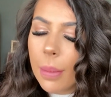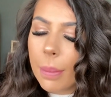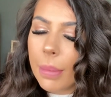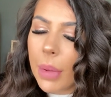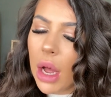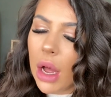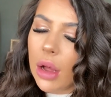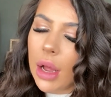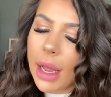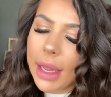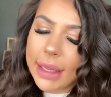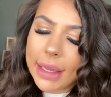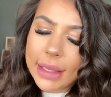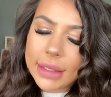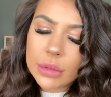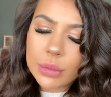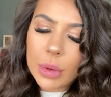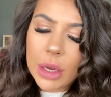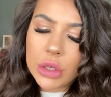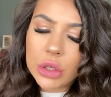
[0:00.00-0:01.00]
But I
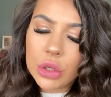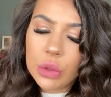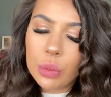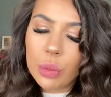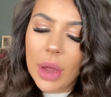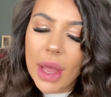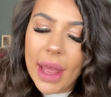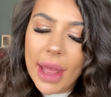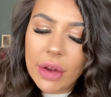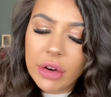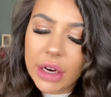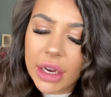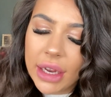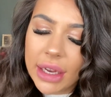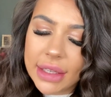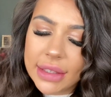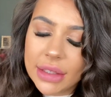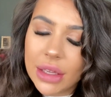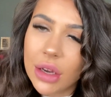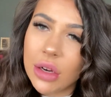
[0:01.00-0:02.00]
guess when you wear
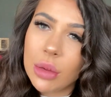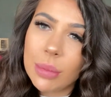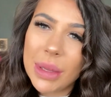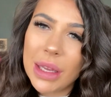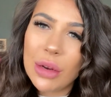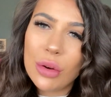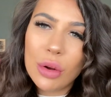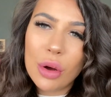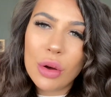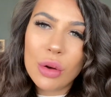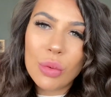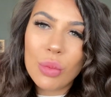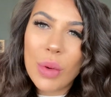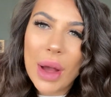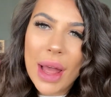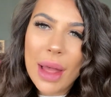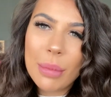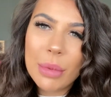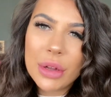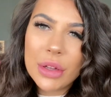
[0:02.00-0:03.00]
it, it's going to be long
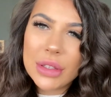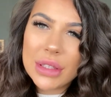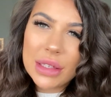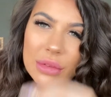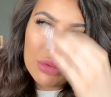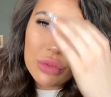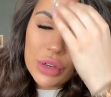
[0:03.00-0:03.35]
wear because it